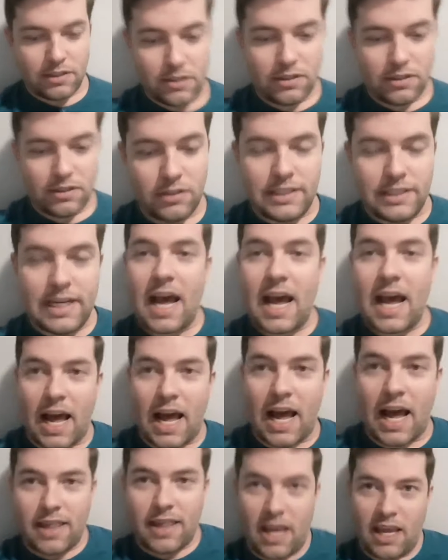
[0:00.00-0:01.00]

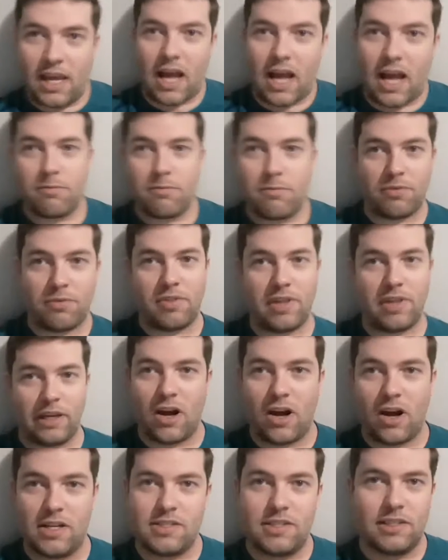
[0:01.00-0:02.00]
"Yeah, I think
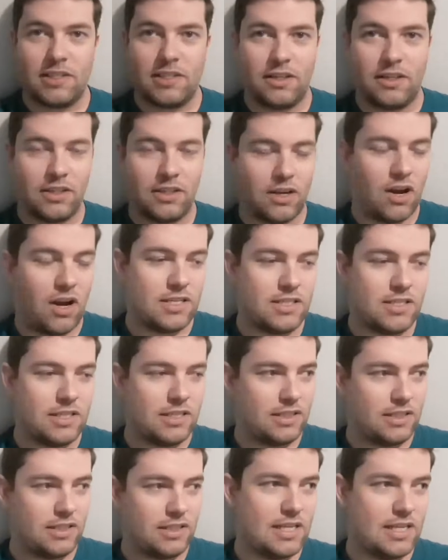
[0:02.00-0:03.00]
gods
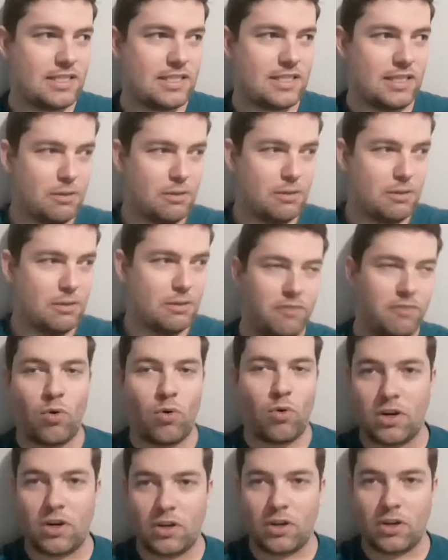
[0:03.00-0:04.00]
exist in the
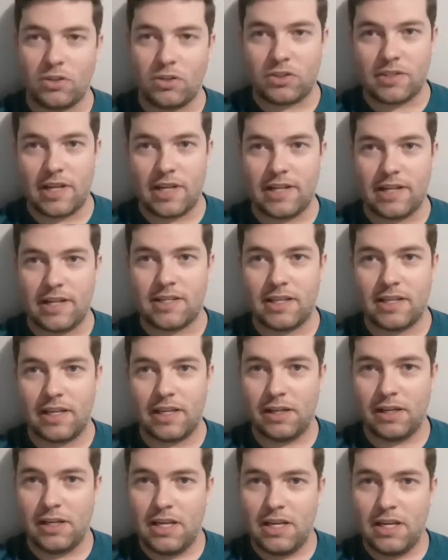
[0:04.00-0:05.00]
metaphorical sense, like,
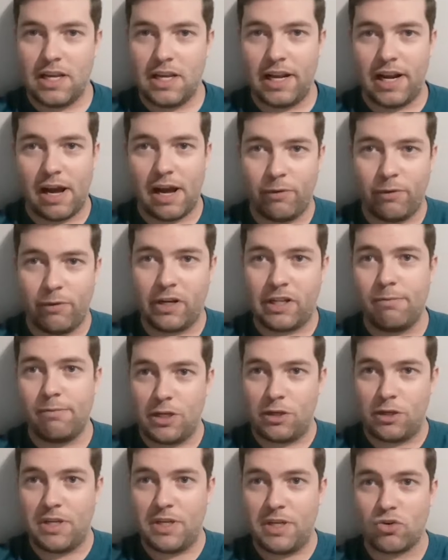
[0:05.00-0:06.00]
and I would claim it
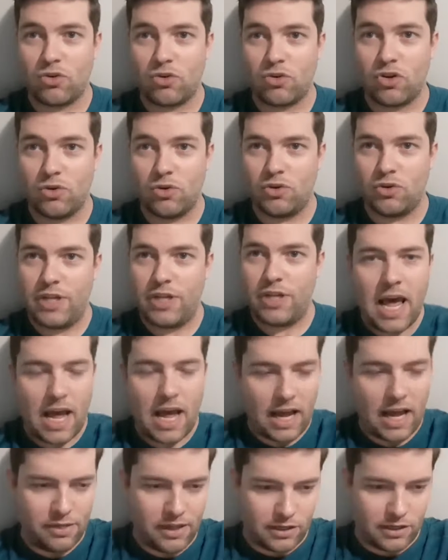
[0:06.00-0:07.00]
to be true. Yeah,
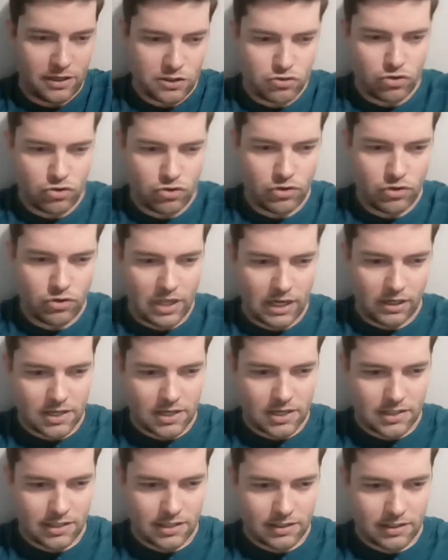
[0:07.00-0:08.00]
I think it's true that
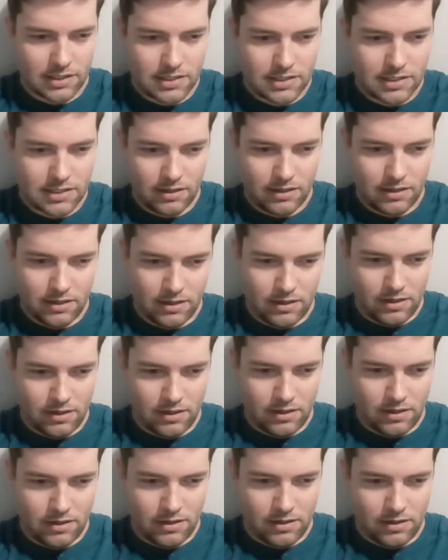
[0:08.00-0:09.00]
gods exist."
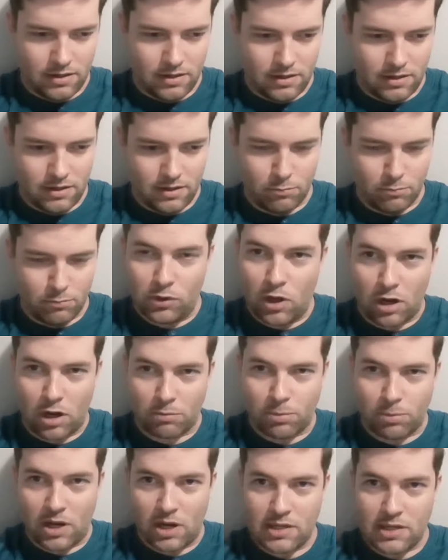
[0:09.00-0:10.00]
Long
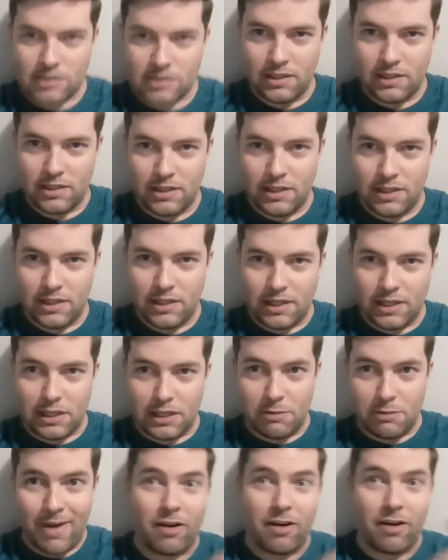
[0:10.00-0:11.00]
pause. In the
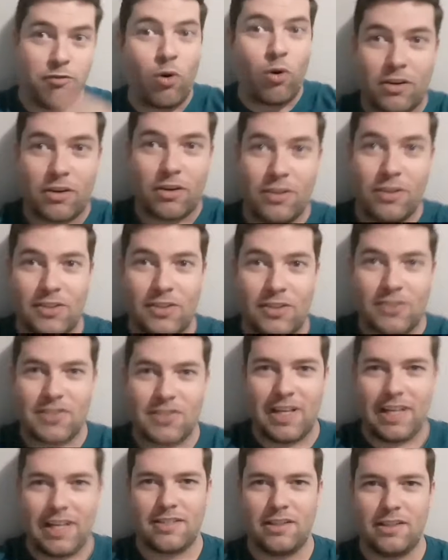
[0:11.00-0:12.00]
metaphorical
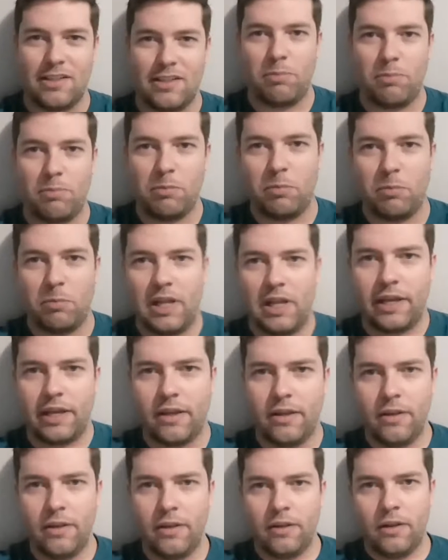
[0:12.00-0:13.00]
sense, a lot of people would be like,
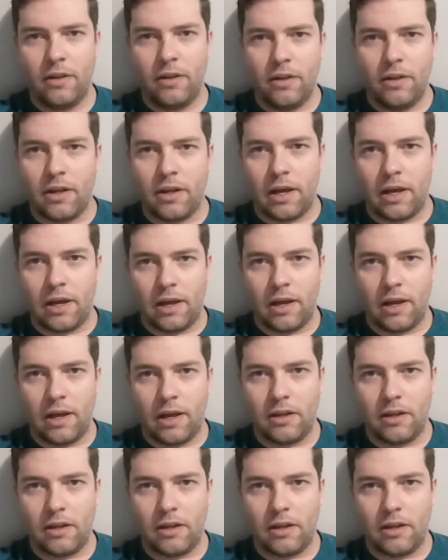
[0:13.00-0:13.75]
uh,